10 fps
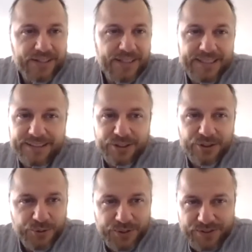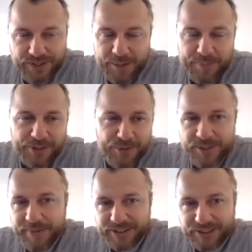and listen to the tape and do
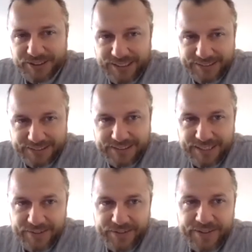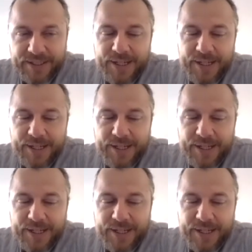some exercises together.